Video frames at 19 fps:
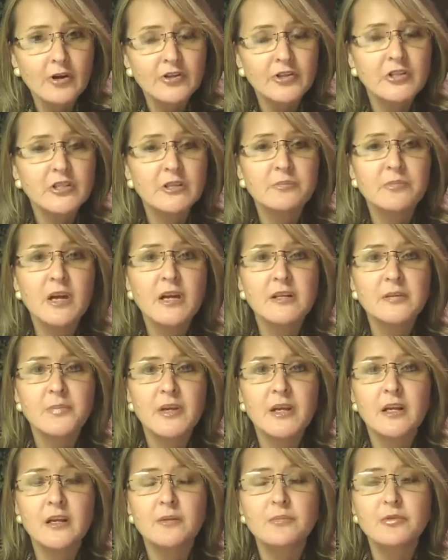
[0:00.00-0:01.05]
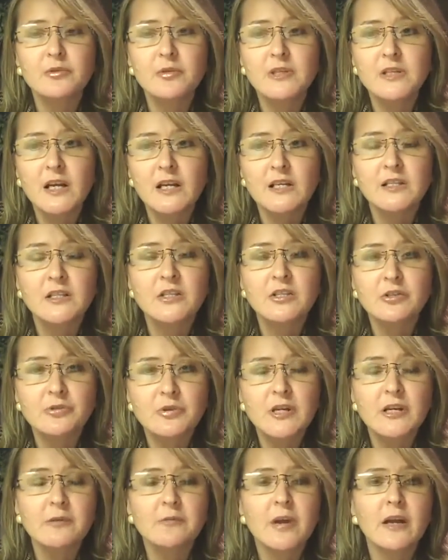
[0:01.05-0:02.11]
cautions him not to pick it up, so he ties a
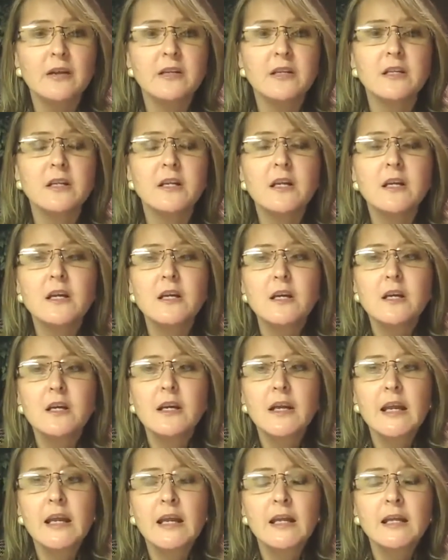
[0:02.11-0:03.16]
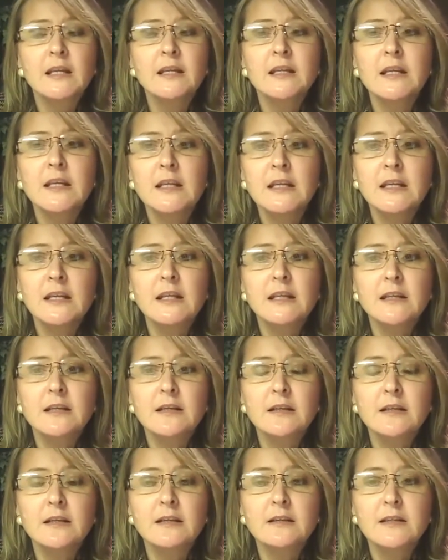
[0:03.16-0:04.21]
string around it, and
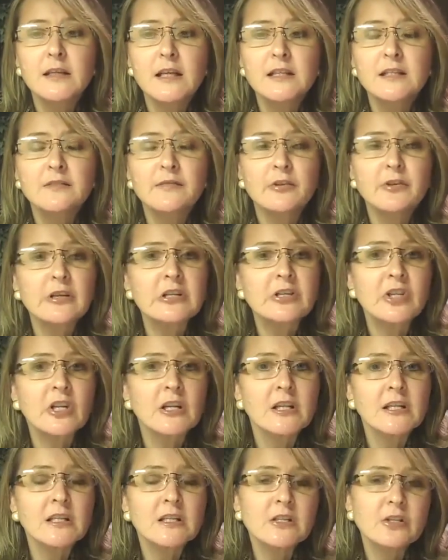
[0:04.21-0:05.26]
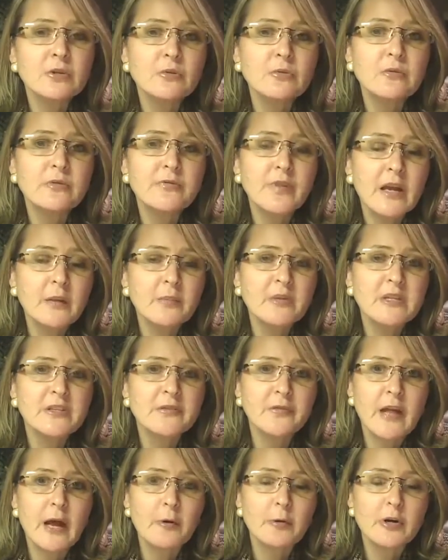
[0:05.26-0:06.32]
he takes it very gently to the family's
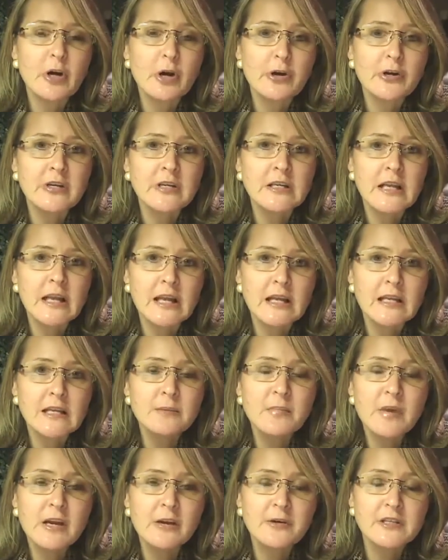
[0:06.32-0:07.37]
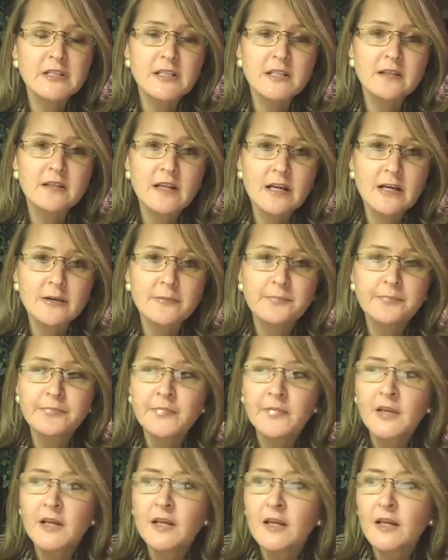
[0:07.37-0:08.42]
flower garden, and he buries it there.
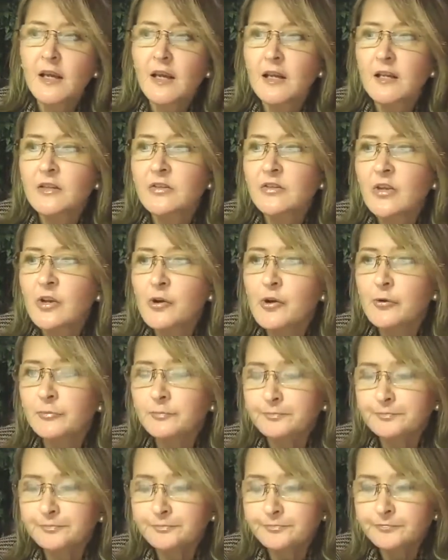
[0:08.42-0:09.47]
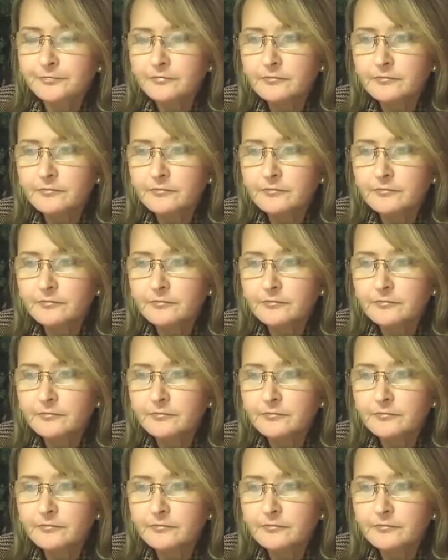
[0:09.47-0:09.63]
And so